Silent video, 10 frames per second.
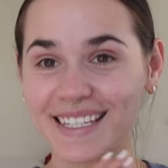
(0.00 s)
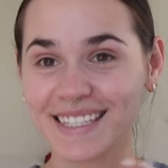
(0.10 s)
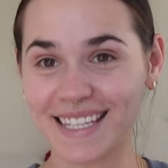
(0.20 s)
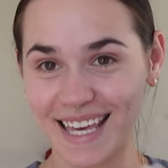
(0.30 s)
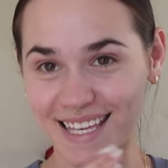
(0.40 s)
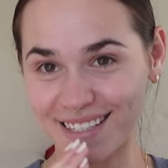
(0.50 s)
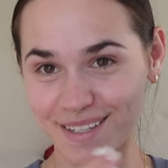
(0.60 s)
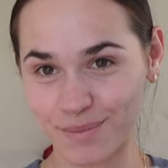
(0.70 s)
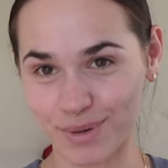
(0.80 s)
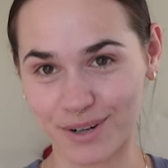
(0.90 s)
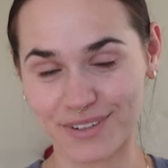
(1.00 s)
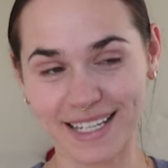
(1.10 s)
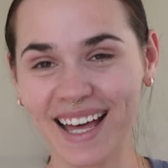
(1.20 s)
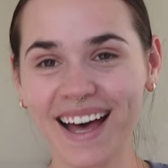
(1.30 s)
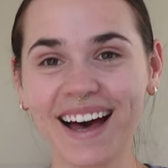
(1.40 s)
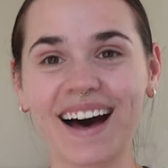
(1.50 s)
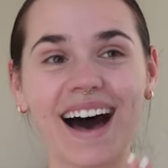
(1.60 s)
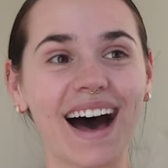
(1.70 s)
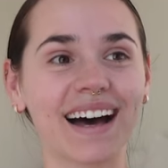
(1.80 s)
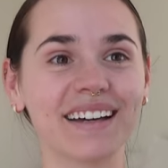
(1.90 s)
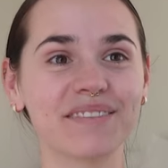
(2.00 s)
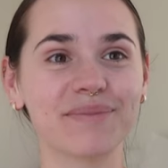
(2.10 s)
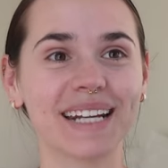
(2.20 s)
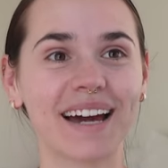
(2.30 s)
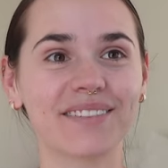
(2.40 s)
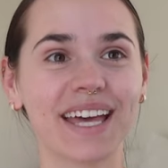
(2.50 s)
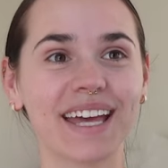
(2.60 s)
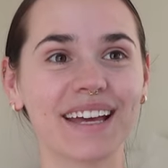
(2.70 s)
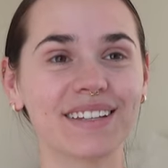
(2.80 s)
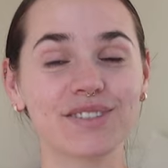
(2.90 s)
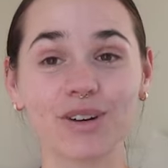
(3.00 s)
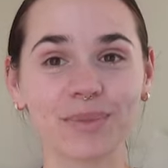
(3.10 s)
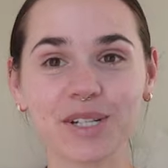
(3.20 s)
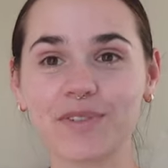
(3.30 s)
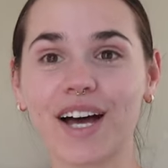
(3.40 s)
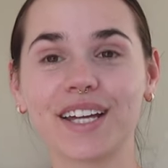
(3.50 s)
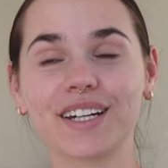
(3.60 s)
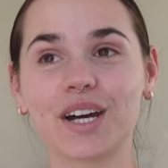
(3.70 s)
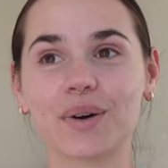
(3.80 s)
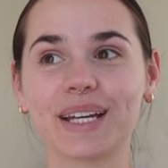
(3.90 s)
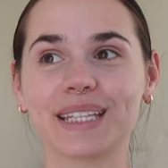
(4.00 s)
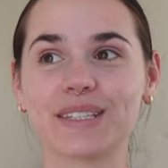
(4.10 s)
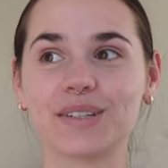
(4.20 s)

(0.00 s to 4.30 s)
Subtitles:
this is perfect. I've been having so much fun going